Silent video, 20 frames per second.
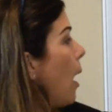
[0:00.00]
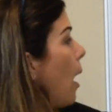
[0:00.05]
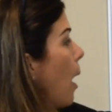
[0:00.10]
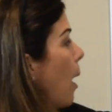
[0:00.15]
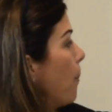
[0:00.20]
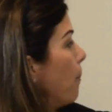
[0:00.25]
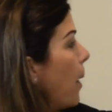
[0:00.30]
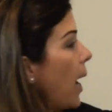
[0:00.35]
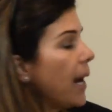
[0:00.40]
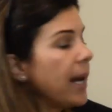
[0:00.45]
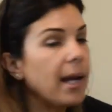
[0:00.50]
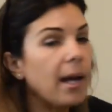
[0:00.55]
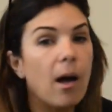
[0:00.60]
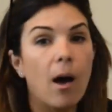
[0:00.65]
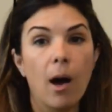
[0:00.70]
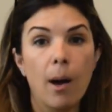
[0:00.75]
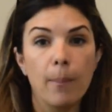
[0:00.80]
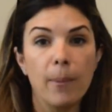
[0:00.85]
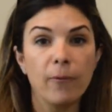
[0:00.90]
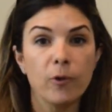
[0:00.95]
A
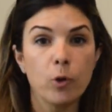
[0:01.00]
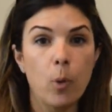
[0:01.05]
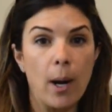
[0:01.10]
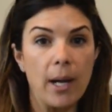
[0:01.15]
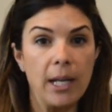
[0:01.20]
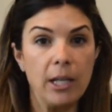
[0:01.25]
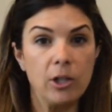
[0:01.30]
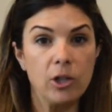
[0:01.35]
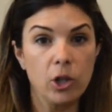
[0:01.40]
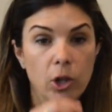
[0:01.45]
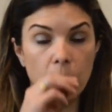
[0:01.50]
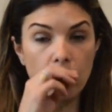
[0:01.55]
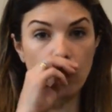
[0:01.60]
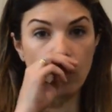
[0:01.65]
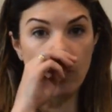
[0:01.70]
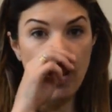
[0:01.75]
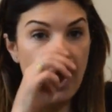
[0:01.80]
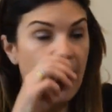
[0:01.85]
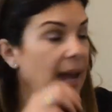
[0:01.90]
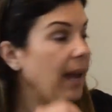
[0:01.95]
bicarb of
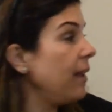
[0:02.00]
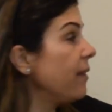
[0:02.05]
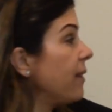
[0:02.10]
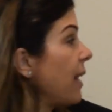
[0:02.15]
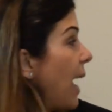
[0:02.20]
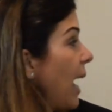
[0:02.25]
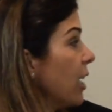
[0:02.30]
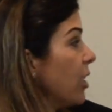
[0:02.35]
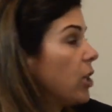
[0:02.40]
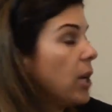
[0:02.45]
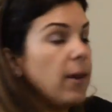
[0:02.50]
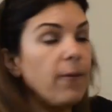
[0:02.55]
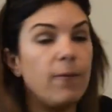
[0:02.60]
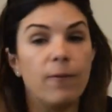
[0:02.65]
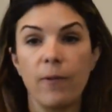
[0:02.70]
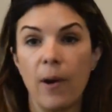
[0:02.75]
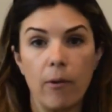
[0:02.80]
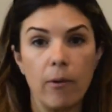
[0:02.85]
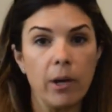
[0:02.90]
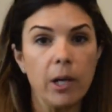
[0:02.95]
22 is actually
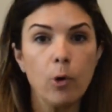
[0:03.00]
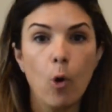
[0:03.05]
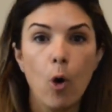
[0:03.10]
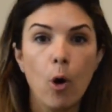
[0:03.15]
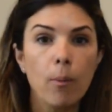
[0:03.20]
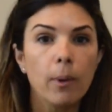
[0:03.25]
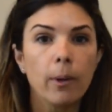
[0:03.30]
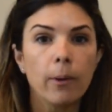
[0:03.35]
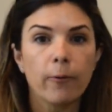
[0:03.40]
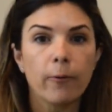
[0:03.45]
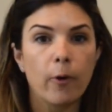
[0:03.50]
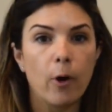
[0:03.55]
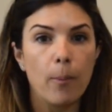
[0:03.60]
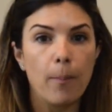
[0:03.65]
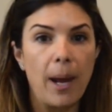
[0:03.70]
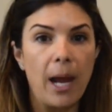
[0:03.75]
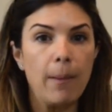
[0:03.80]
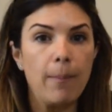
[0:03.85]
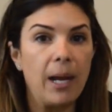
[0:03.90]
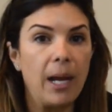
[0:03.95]
very normal for a
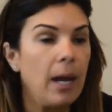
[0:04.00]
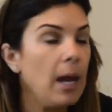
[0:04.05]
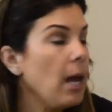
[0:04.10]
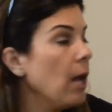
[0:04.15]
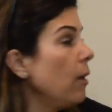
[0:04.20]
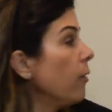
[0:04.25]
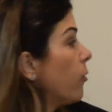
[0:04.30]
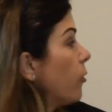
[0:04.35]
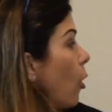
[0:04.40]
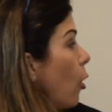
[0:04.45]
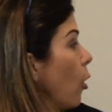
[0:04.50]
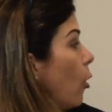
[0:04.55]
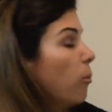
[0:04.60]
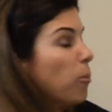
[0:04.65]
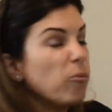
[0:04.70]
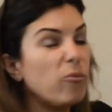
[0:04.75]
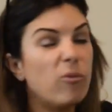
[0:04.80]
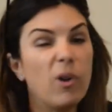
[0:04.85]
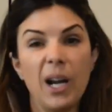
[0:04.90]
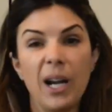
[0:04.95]
baby.
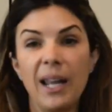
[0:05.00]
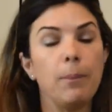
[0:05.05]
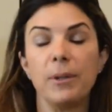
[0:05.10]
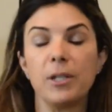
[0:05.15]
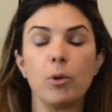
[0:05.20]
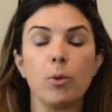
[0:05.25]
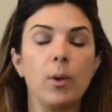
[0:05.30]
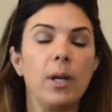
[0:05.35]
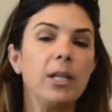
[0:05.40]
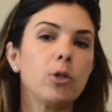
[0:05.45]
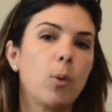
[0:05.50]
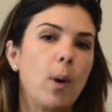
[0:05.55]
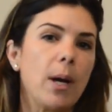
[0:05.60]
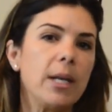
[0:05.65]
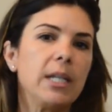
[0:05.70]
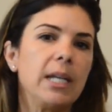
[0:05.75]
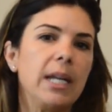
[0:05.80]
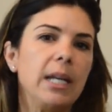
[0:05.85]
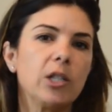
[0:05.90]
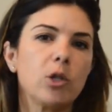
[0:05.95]
So really between
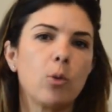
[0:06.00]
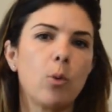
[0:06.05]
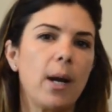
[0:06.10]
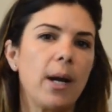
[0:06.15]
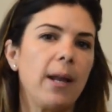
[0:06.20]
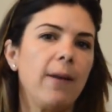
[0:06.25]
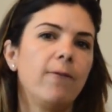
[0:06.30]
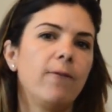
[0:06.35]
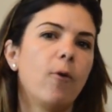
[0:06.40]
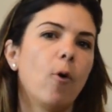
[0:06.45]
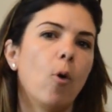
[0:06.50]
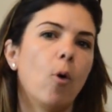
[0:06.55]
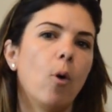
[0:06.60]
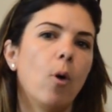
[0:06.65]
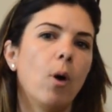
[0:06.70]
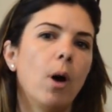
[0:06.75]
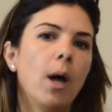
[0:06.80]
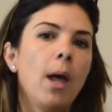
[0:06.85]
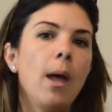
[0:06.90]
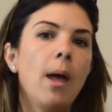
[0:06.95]
20 and
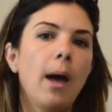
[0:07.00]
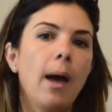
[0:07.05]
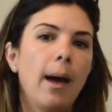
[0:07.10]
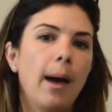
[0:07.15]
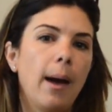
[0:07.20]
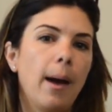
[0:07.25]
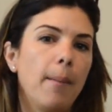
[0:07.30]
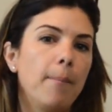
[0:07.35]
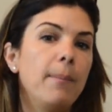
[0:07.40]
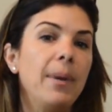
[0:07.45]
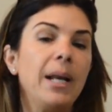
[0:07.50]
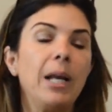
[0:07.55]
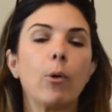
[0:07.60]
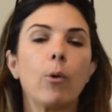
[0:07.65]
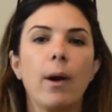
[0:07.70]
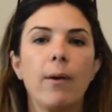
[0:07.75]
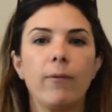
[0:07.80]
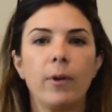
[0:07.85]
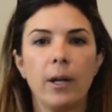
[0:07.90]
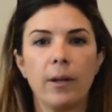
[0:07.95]
24 um,
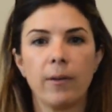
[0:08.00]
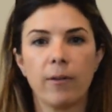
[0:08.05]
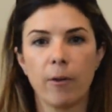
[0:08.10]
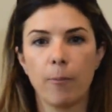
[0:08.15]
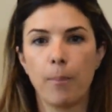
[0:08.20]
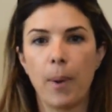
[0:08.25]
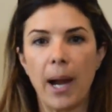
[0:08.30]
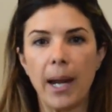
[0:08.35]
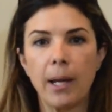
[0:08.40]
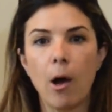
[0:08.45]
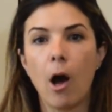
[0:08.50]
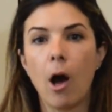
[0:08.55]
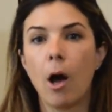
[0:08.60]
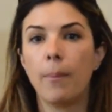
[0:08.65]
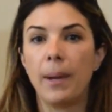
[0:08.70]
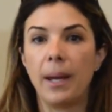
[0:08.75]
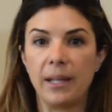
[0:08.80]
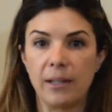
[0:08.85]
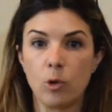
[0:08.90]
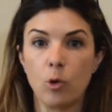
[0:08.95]
of
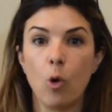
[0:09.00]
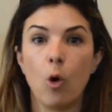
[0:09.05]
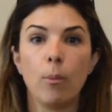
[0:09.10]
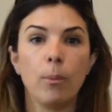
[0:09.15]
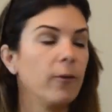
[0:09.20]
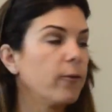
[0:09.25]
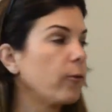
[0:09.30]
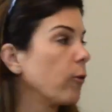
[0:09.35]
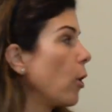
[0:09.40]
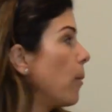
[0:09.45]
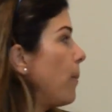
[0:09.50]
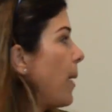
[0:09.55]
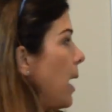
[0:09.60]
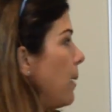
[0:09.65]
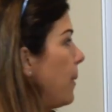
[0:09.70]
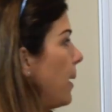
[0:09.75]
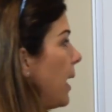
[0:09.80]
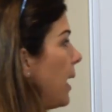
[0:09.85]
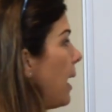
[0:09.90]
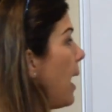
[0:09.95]
bicarb is normal for a
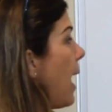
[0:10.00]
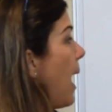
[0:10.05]
baby.